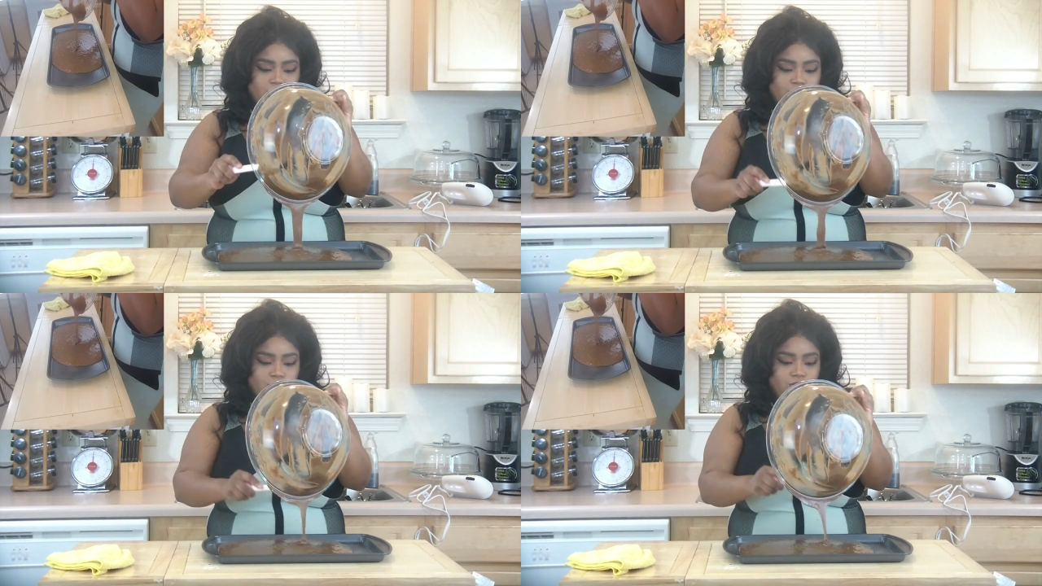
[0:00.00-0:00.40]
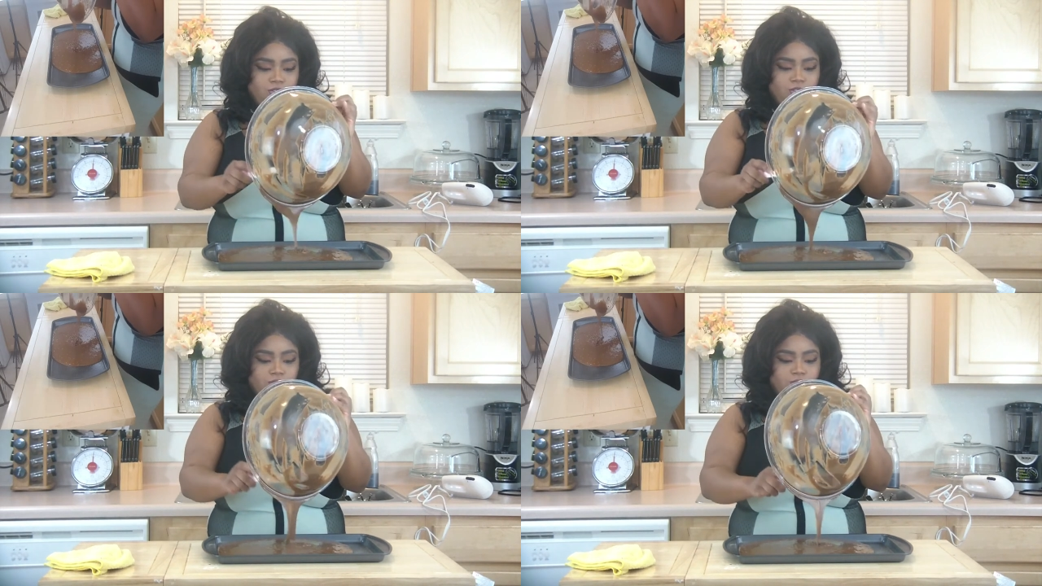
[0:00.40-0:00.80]

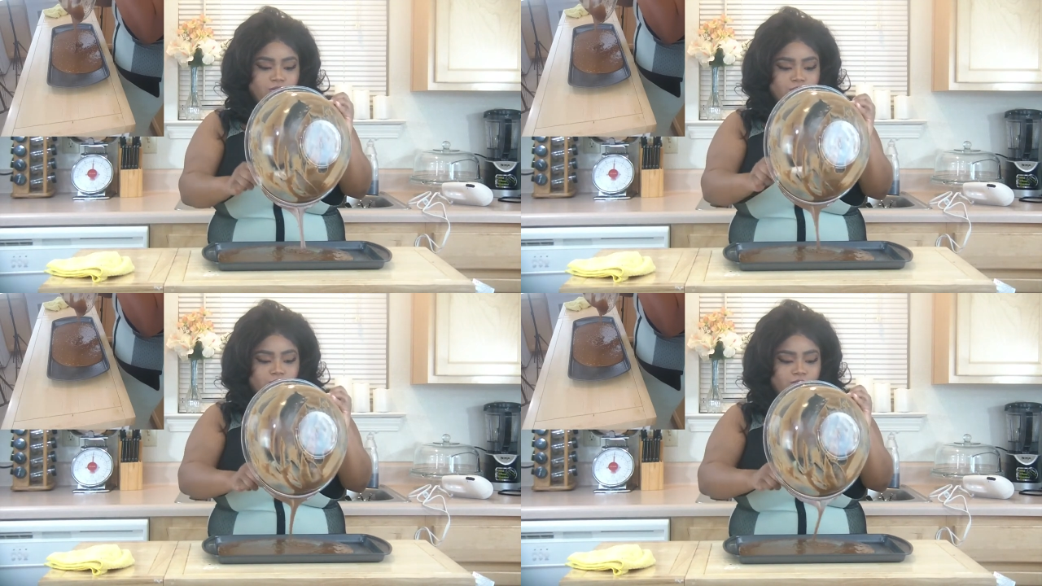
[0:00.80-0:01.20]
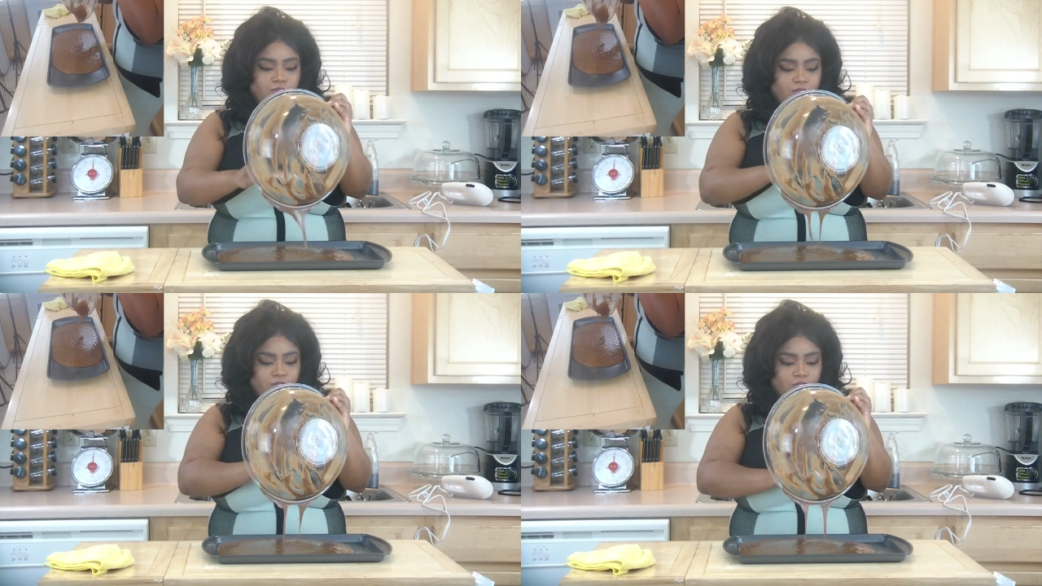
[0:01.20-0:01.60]

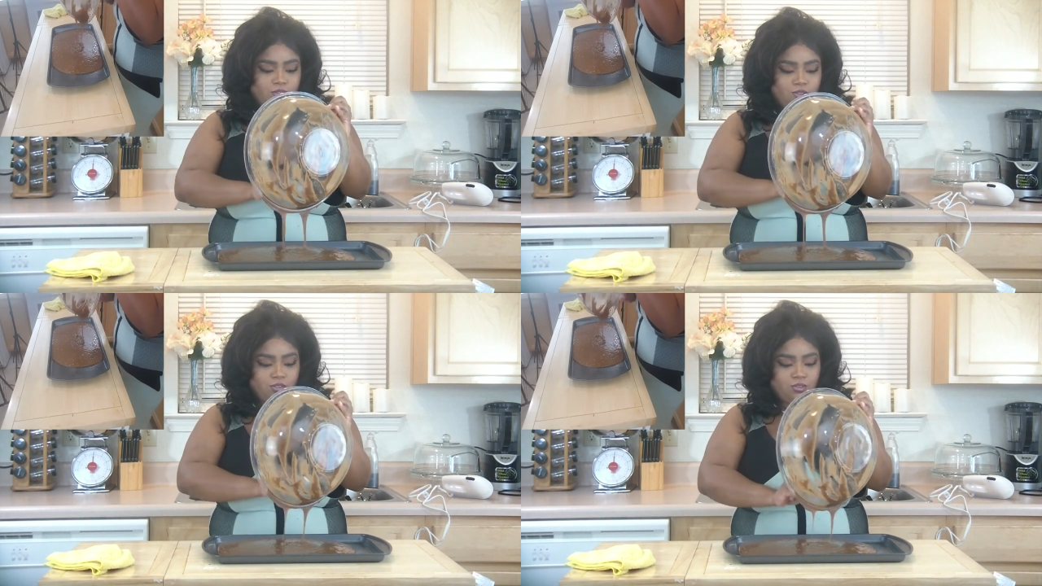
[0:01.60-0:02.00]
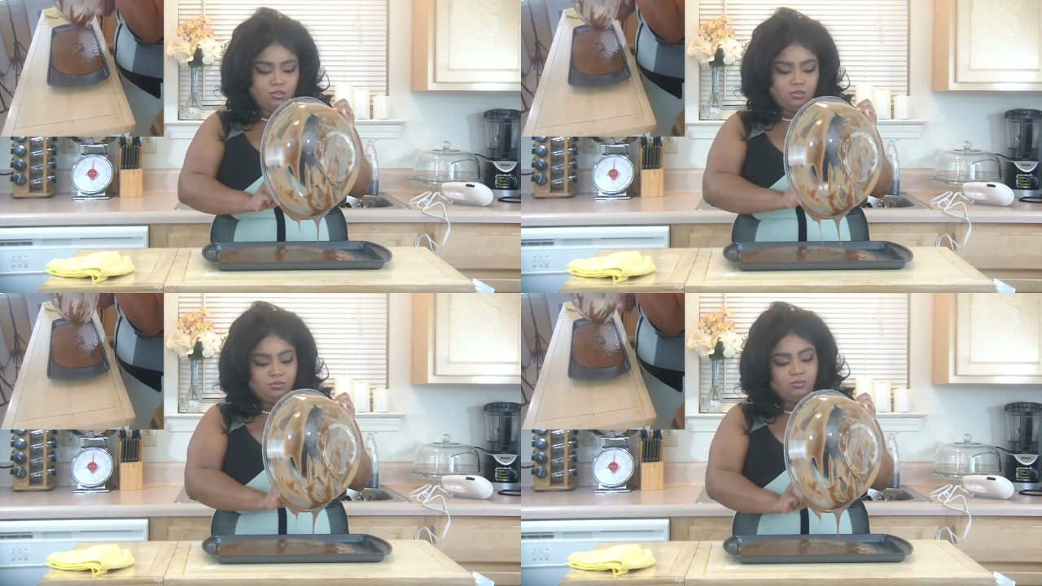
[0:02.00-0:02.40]

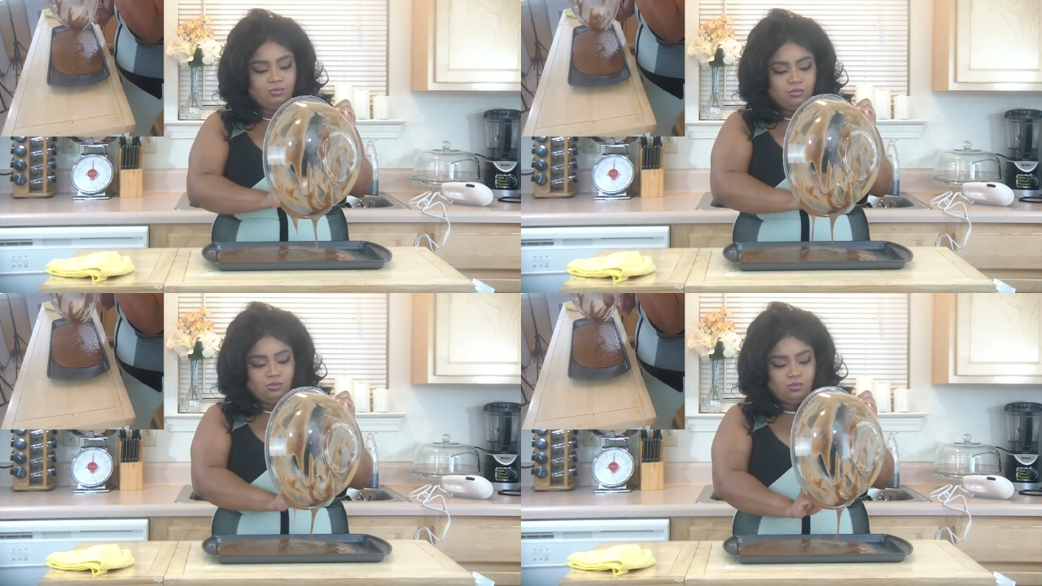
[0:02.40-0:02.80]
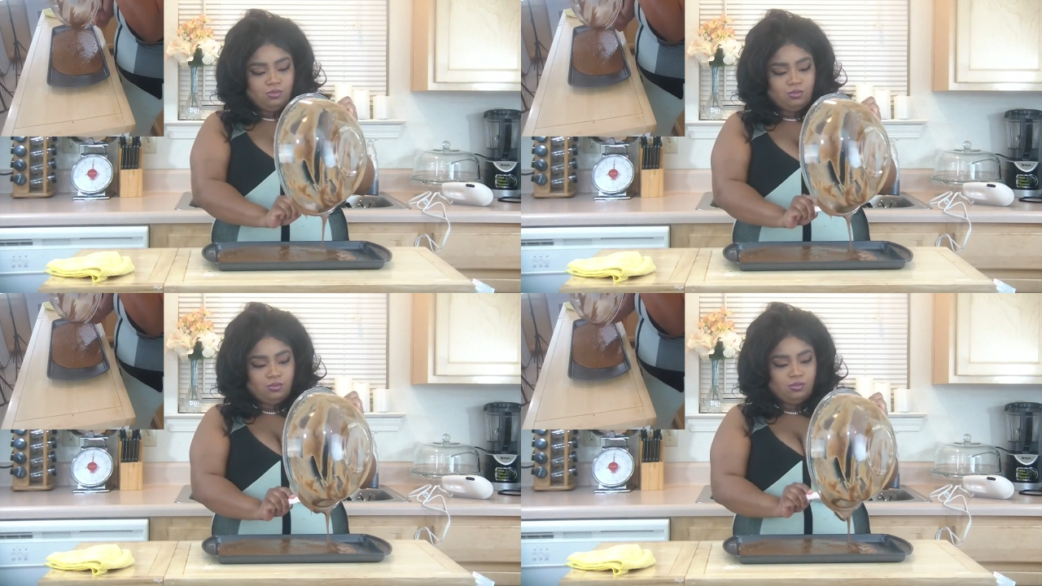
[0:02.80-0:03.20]

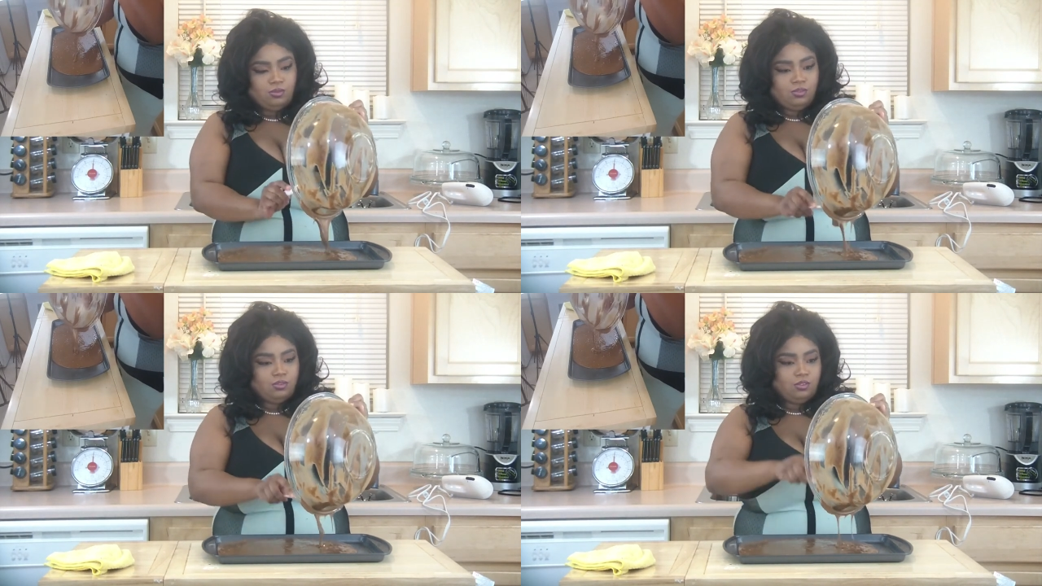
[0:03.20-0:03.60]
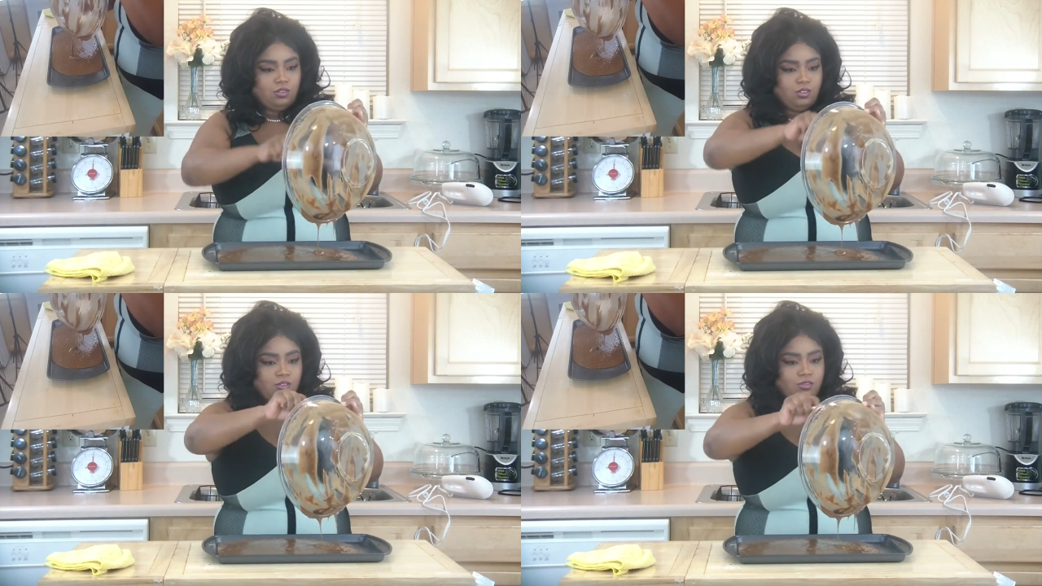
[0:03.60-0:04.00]

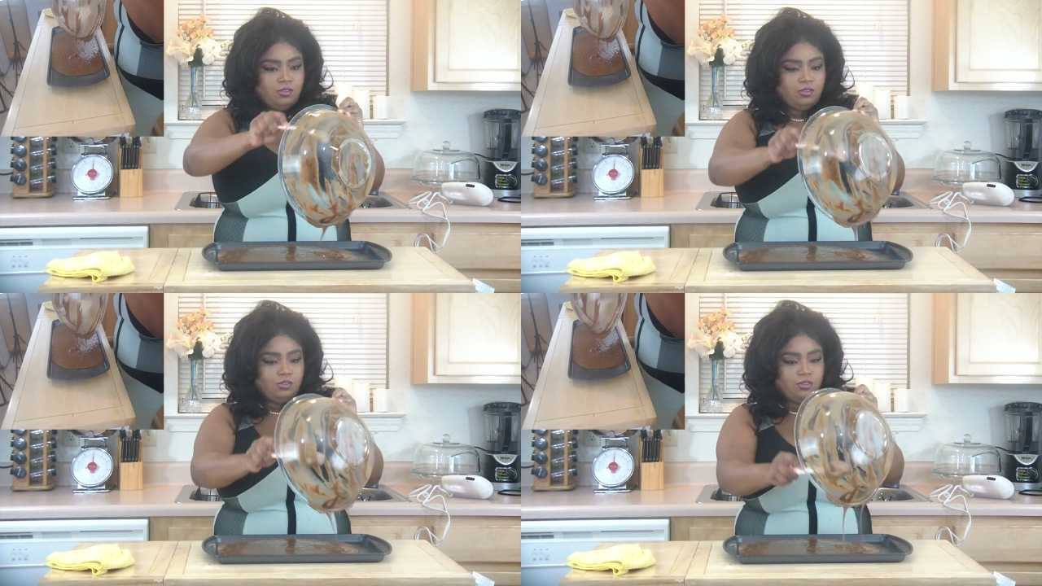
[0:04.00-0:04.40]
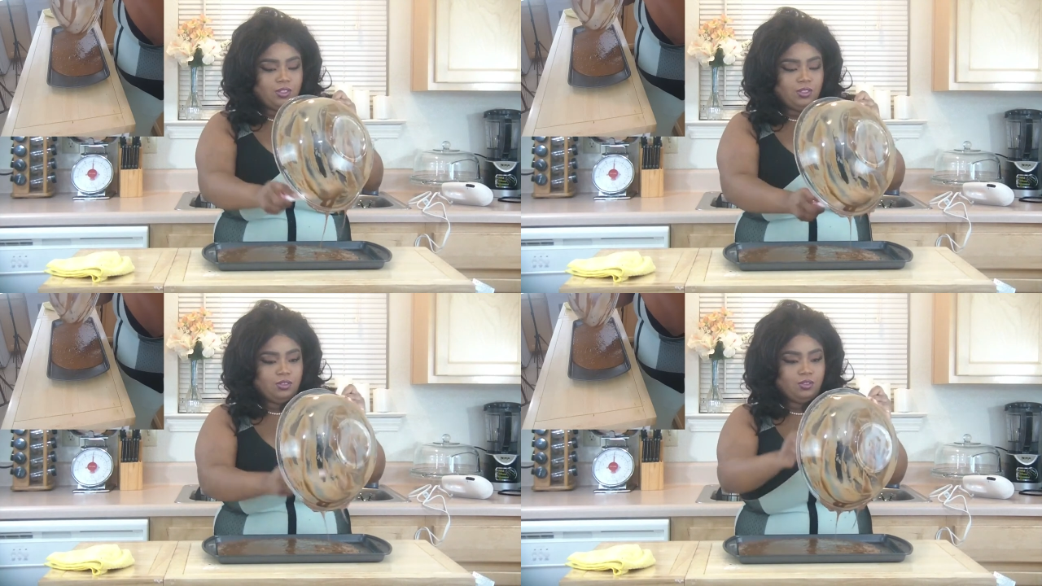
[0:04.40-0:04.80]

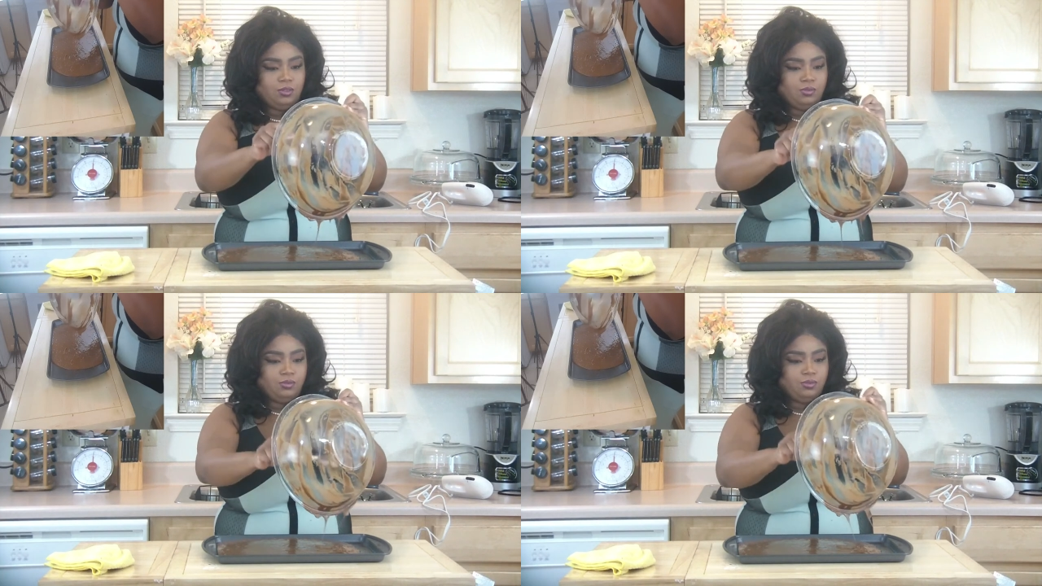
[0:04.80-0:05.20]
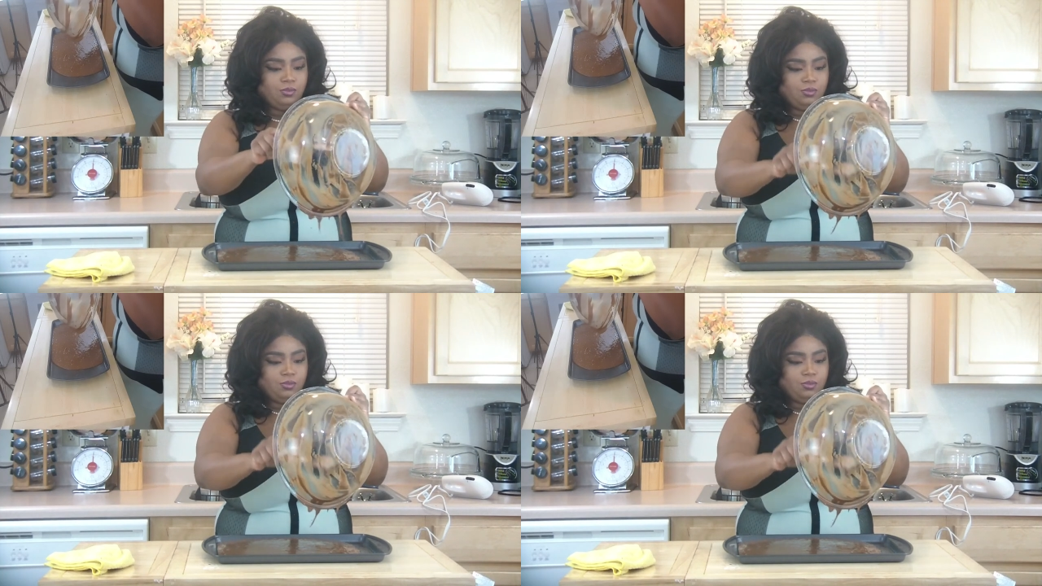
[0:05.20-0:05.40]
Nothing is said.